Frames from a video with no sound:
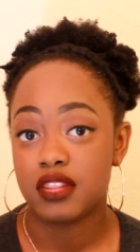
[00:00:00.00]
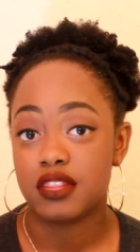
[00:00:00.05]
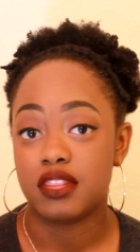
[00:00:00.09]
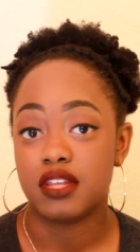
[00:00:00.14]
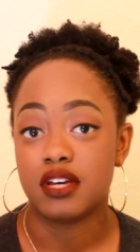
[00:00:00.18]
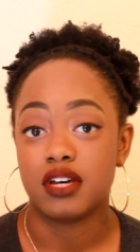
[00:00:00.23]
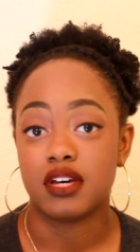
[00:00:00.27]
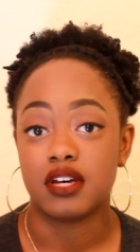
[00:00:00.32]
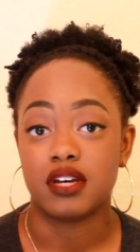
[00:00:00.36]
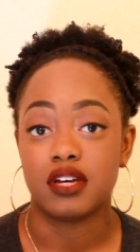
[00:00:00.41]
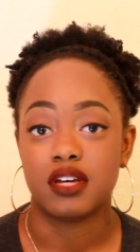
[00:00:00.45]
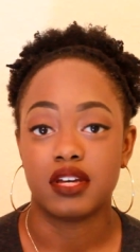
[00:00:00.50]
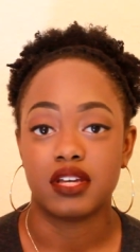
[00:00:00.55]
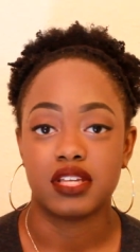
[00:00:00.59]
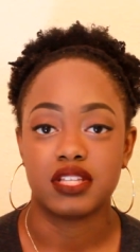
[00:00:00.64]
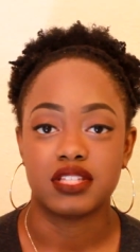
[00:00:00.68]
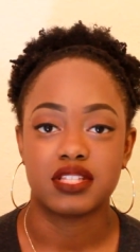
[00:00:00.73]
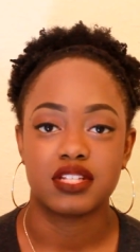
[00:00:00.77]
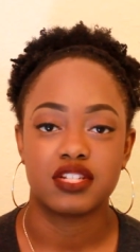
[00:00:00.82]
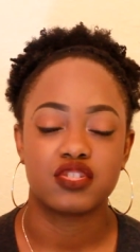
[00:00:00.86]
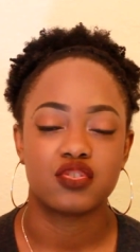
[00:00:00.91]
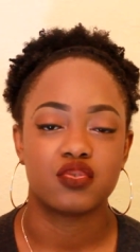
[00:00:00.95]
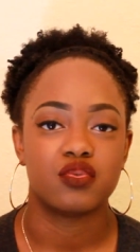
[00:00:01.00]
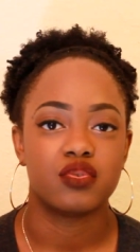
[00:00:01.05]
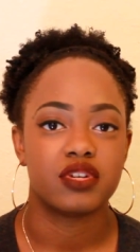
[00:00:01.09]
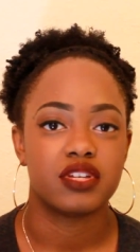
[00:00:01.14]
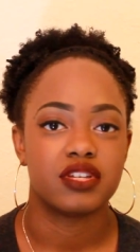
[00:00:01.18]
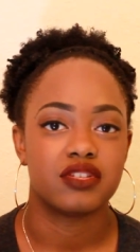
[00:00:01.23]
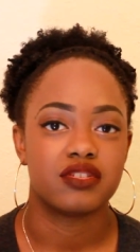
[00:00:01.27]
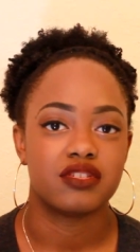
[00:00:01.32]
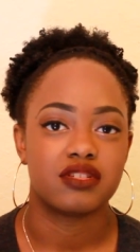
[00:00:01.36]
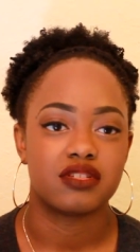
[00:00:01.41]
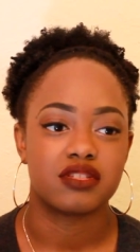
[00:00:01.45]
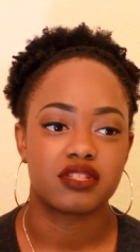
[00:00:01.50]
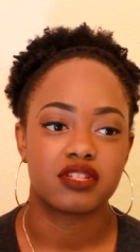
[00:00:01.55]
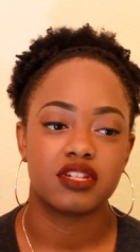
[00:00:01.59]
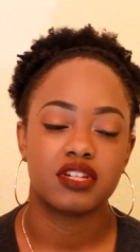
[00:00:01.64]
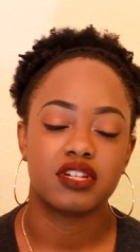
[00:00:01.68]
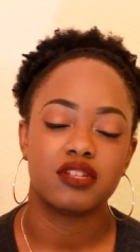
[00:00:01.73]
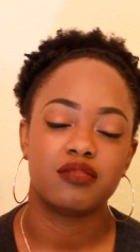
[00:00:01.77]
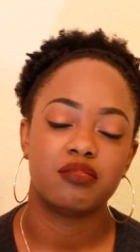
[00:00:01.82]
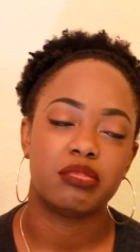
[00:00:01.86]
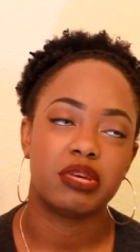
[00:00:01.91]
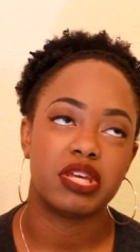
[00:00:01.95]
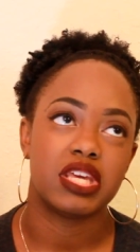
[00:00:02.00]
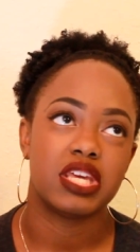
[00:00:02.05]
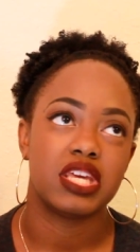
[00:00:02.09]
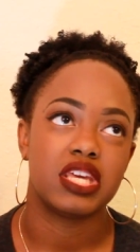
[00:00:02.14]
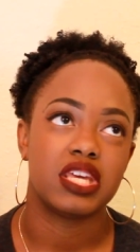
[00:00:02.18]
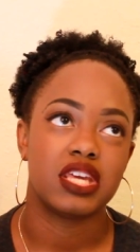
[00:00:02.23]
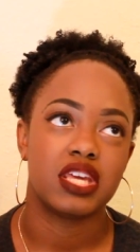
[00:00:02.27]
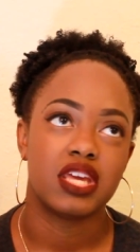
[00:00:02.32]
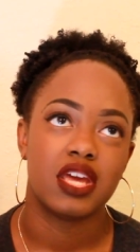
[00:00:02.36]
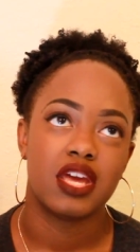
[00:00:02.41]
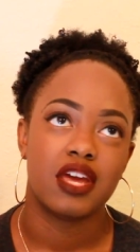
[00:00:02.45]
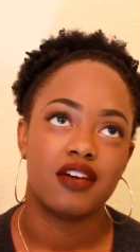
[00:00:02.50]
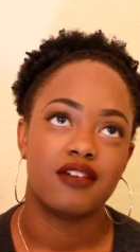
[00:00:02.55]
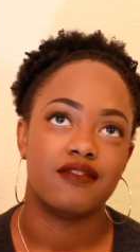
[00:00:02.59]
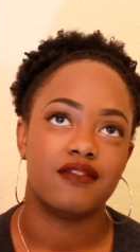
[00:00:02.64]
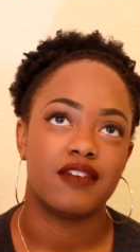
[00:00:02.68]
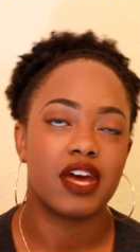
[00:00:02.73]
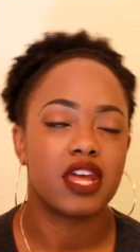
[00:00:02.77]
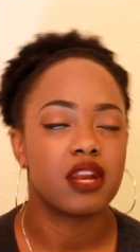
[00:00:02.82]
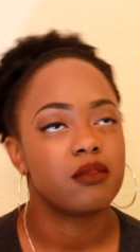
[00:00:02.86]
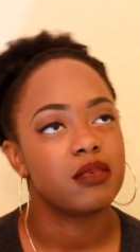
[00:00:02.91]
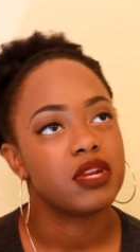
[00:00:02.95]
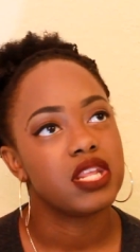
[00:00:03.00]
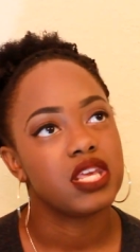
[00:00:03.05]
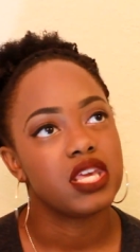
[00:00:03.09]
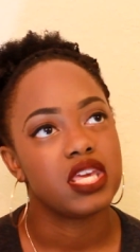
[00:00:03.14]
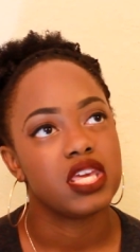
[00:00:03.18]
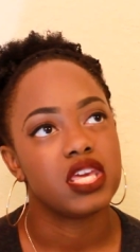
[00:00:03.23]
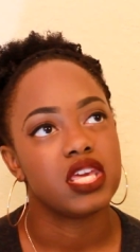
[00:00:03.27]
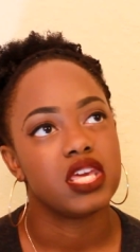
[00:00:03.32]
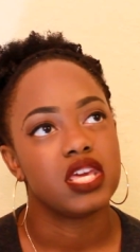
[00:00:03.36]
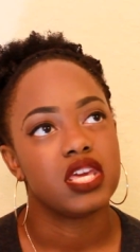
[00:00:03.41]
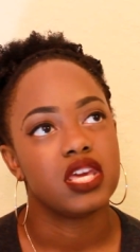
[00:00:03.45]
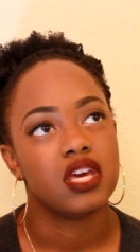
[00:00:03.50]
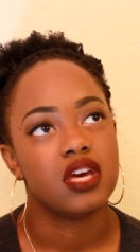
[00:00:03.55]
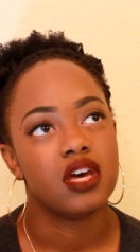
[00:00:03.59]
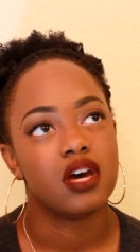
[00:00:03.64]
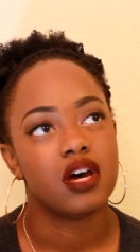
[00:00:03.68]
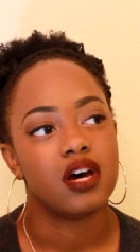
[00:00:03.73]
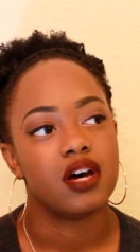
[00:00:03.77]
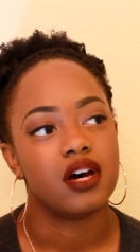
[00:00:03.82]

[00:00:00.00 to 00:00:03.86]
The essential oils could be vitamin E,